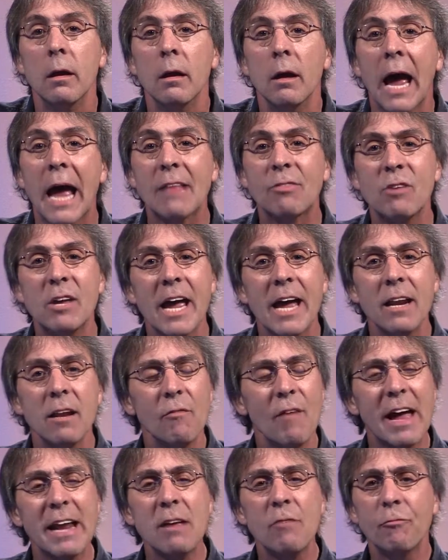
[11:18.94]
At the end of
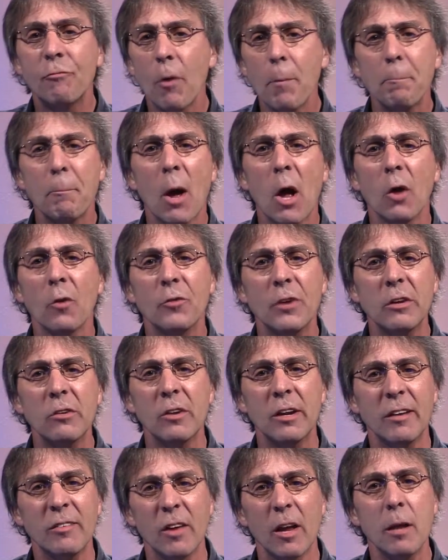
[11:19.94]
any football season,
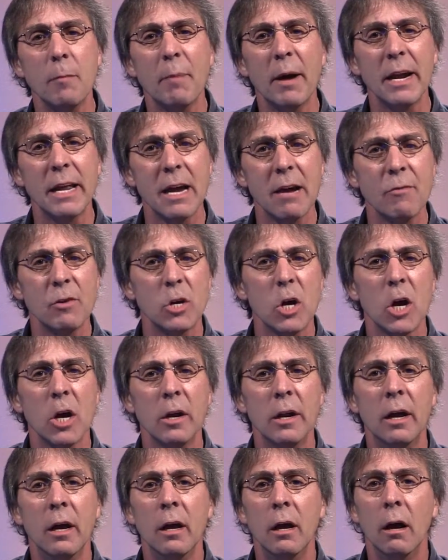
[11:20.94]
has anybody ever
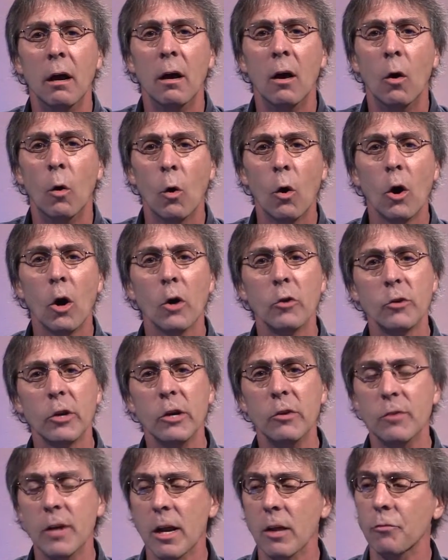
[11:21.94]
gone, oh,
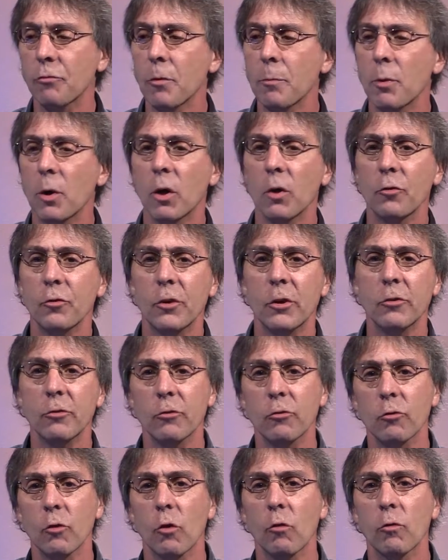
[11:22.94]
geez, now the football
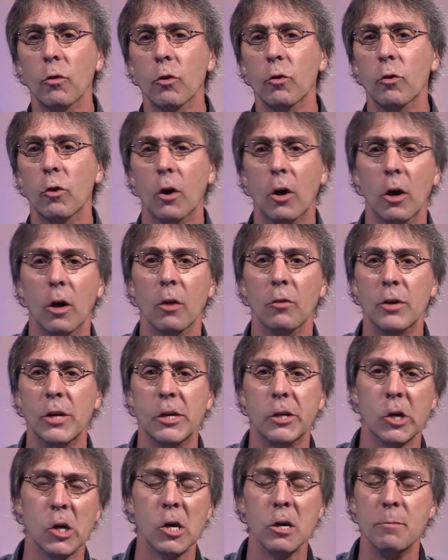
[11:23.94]
season's over, the
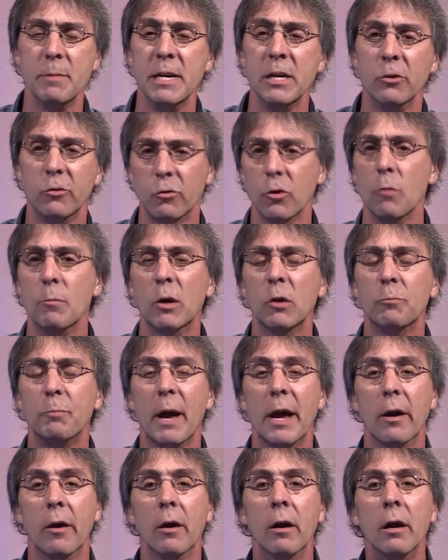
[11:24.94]
economy is so much
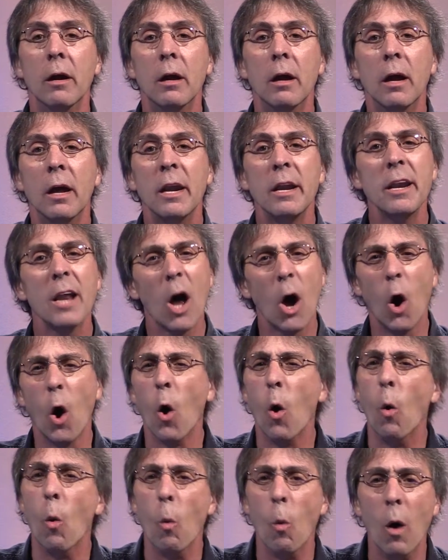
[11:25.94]
better?
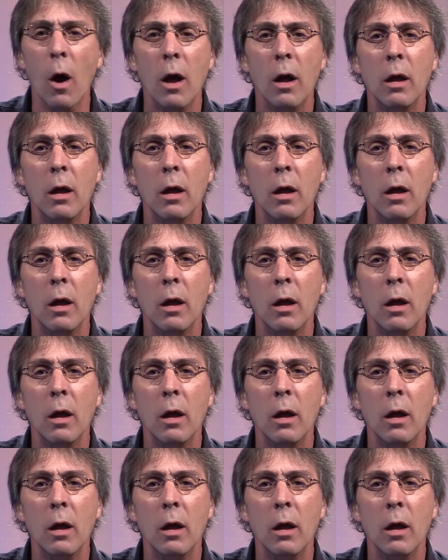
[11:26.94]
No.